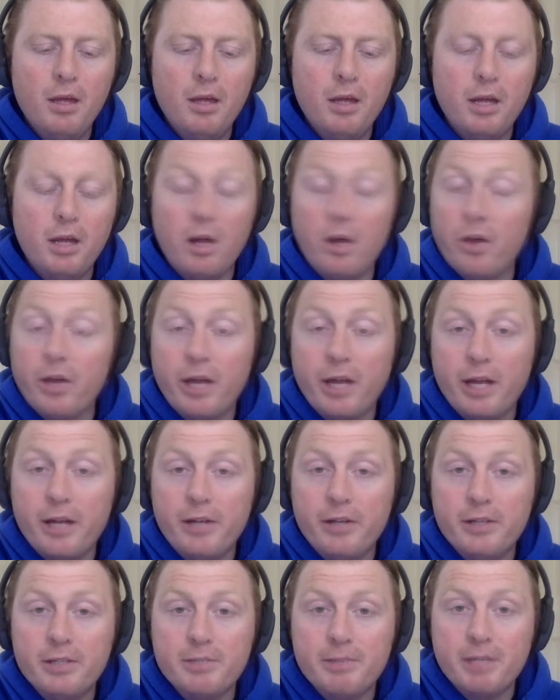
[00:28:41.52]
all you got to
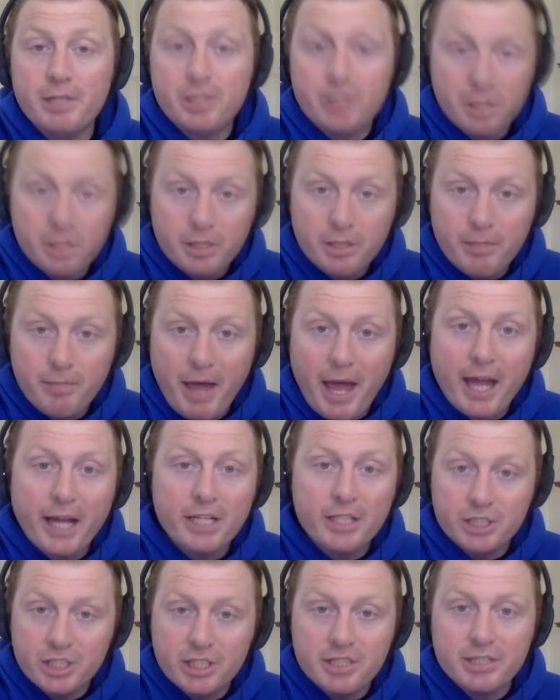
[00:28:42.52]
do is make sure the
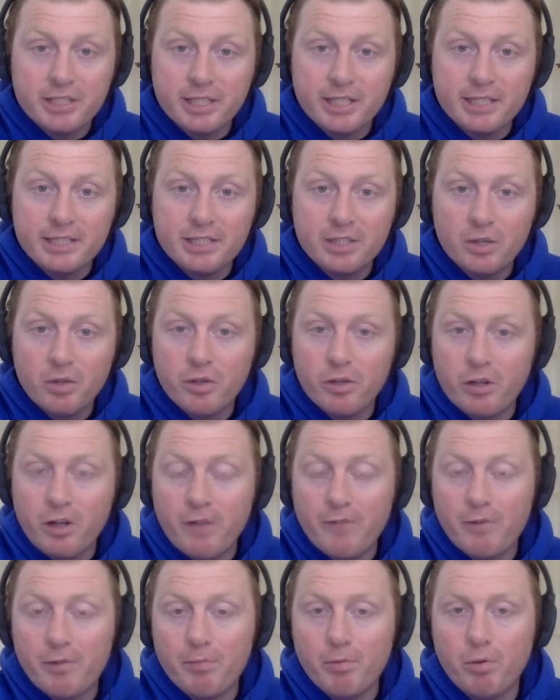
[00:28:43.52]
package doesn't get stolen
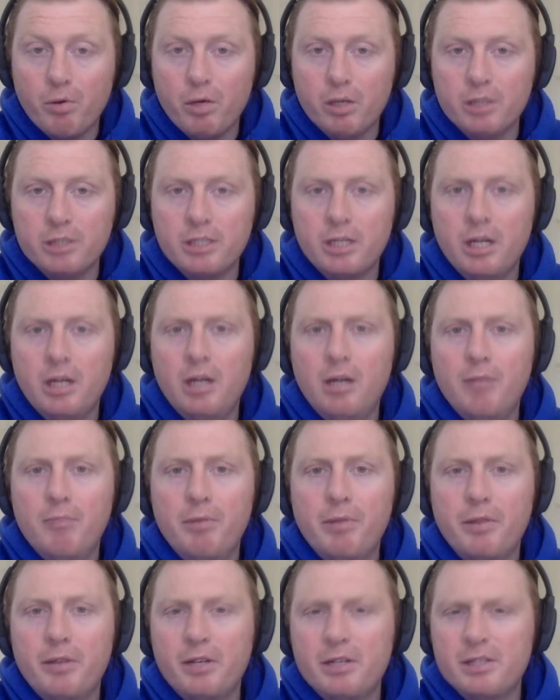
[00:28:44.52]
off your porch.
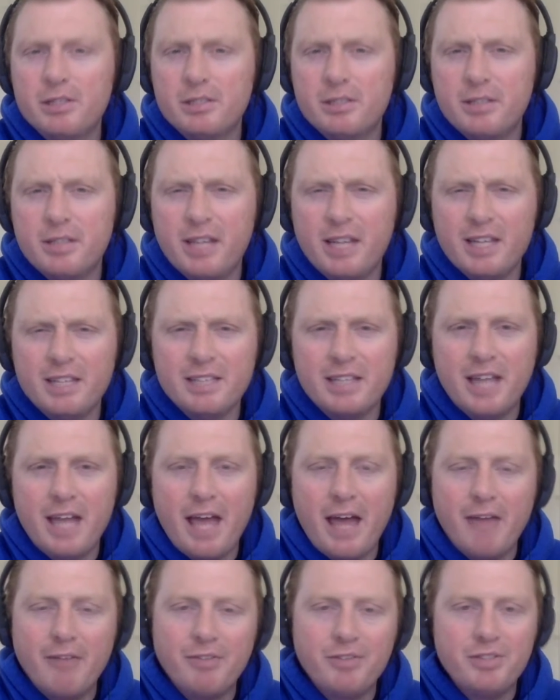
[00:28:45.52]
But there's things that I
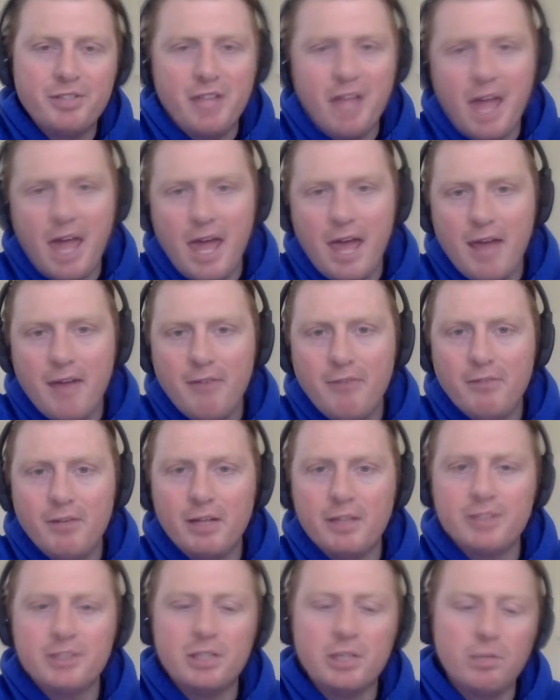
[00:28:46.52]
have saved
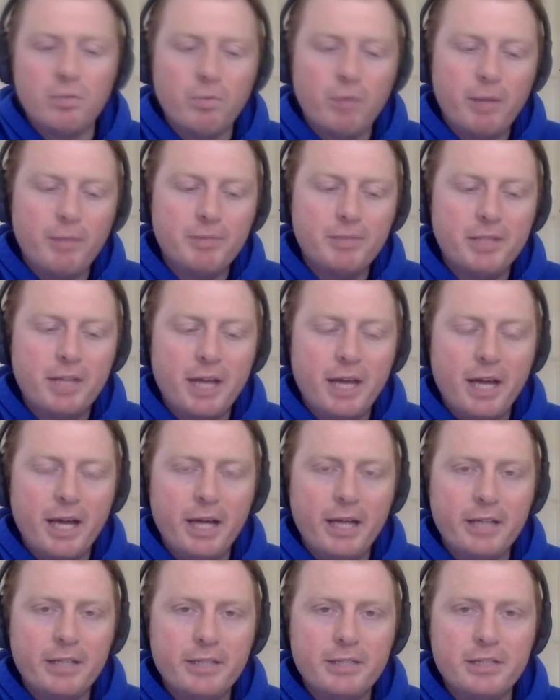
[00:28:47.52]
on certain
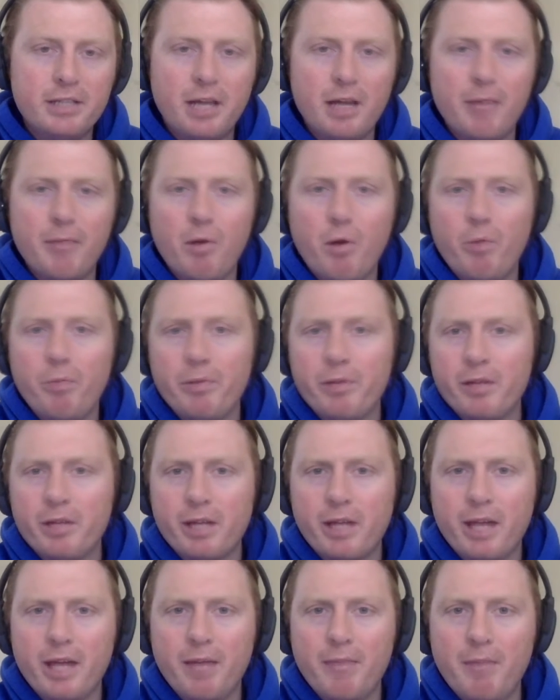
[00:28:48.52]
websites. I'm hoping to
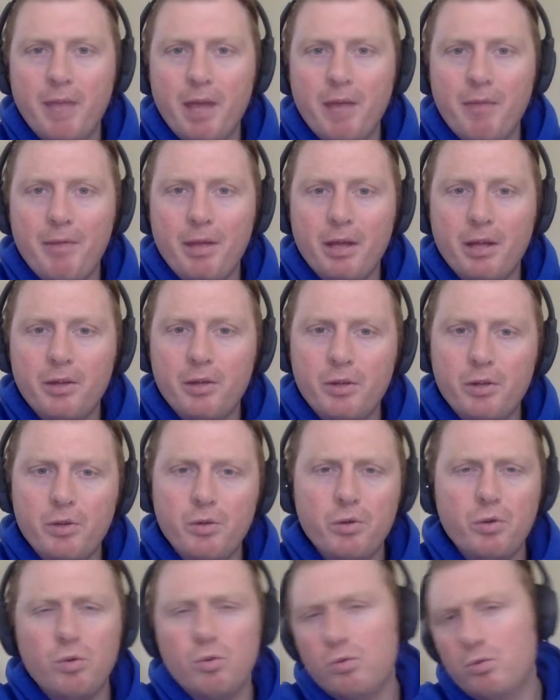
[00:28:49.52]
get maybe a
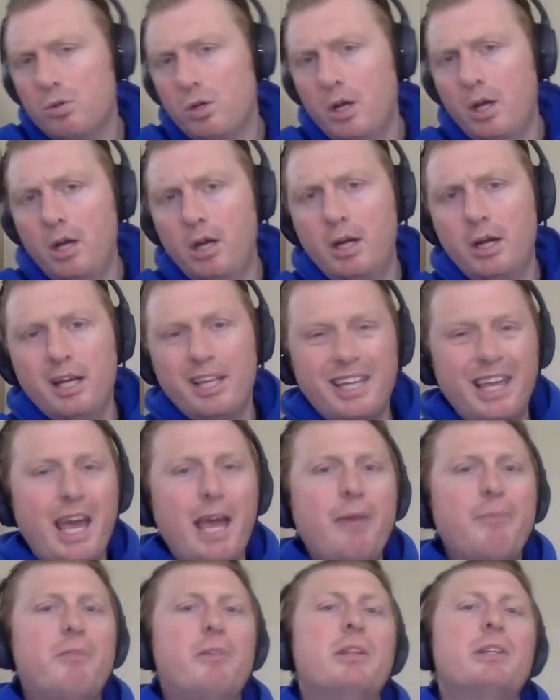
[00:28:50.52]
new
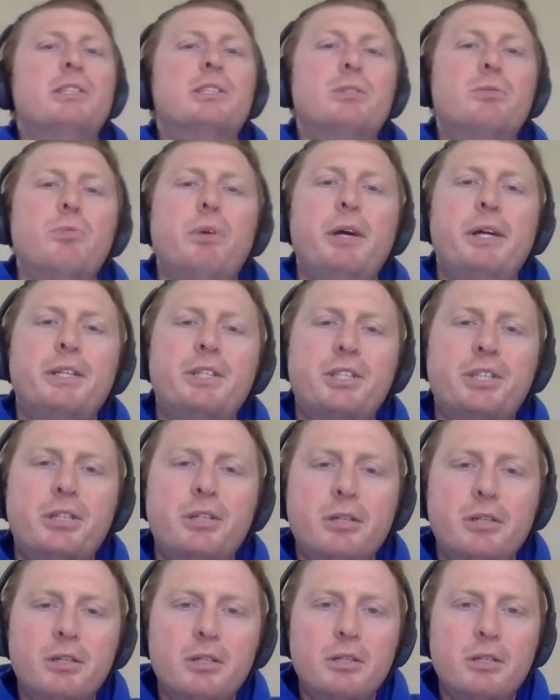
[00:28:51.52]
game for the Switch